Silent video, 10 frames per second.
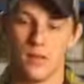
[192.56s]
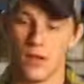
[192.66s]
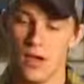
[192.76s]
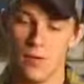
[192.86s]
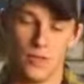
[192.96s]

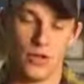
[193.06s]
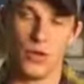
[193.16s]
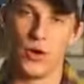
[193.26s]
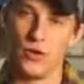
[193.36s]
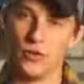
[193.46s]
You
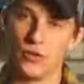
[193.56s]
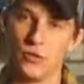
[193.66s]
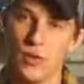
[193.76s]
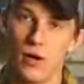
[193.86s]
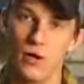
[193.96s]
can go ahead and use
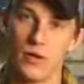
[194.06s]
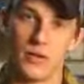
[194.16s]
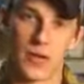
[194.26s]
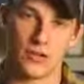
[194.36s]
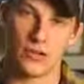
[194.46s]
this buckle to
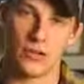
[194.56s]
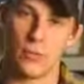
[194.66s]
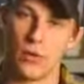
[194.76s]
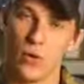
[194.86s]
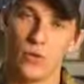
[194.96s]
attach it in
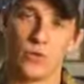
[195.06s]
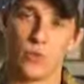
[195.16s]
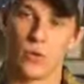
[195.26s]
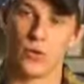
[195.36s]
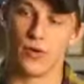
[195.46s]
your boat or
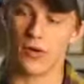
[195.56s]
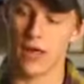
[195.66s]
somewhere in your